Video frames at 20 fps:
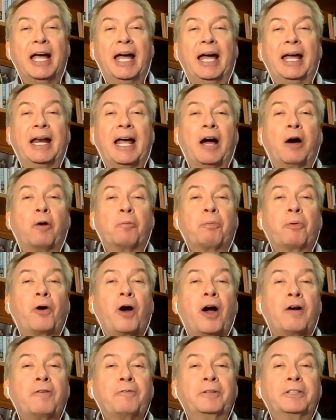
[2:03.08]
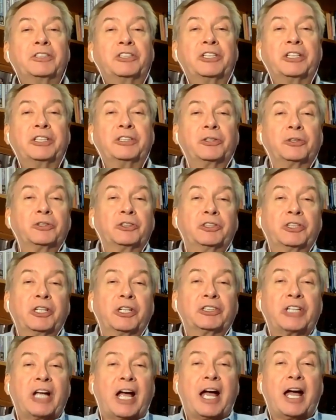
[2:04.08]
and how profit centers
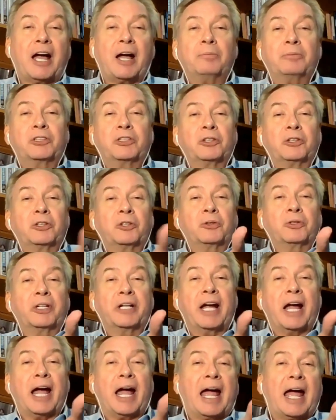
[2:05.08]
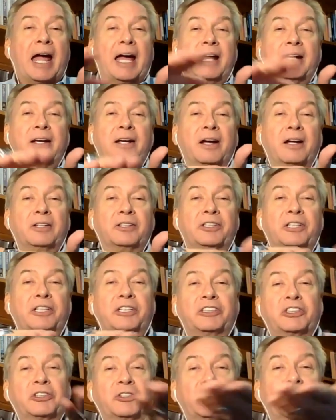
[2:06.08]
just absolutely add
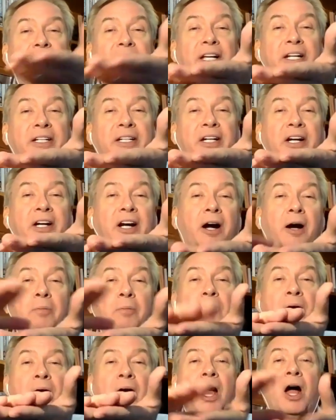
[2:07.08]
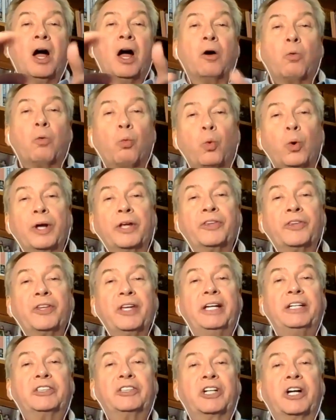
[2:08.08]
additional income with
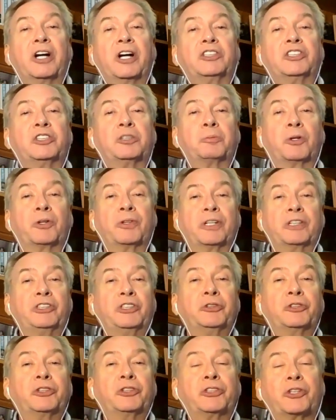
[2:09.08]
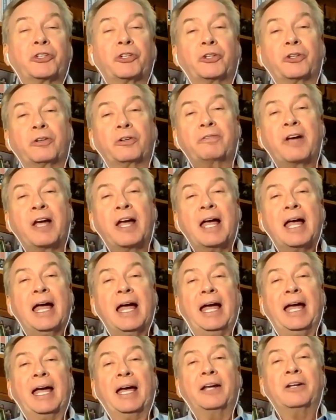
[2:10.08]
each customer that you serve.
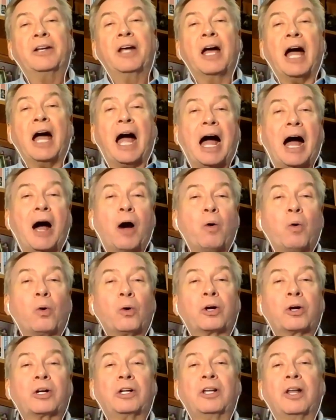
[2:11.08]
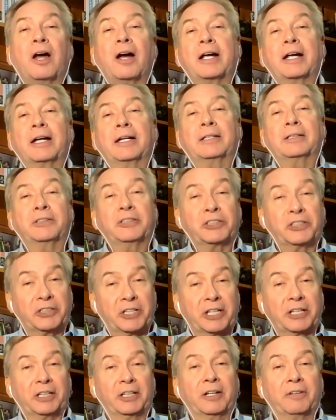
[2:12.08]
And our clients
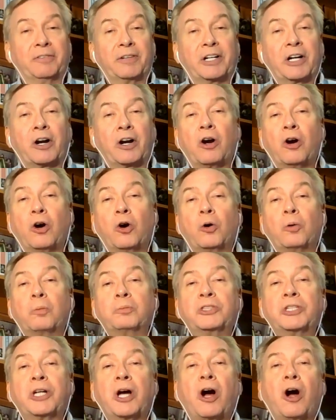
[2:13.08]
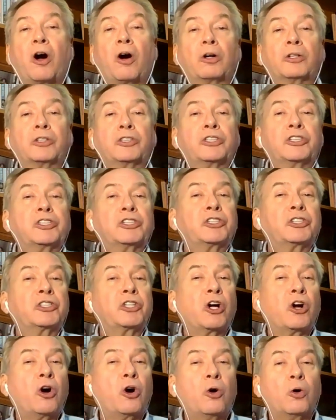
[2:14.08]
that live in our homes are
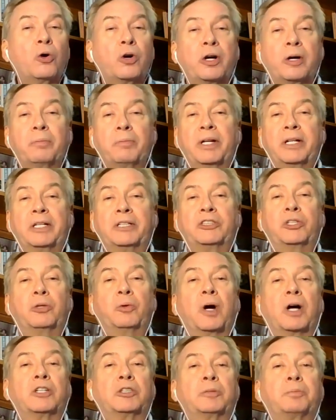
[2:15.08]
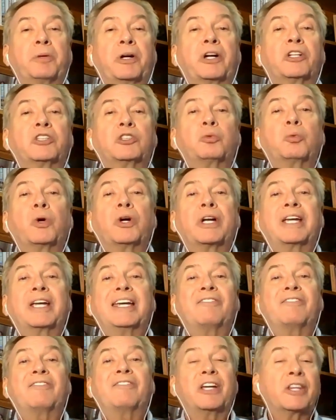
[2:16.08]
so committed to us because we're
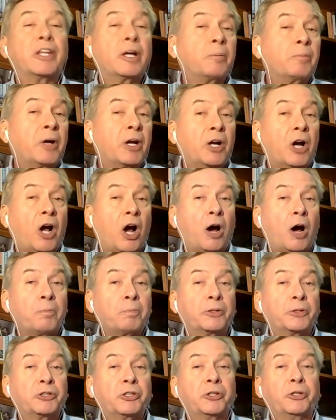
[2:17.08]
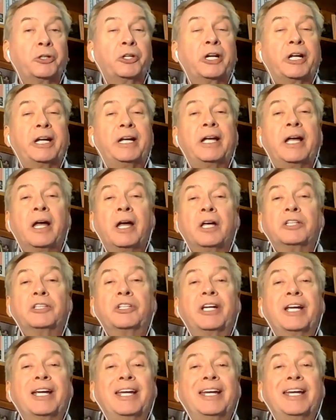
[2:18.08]
giving them an opportunity to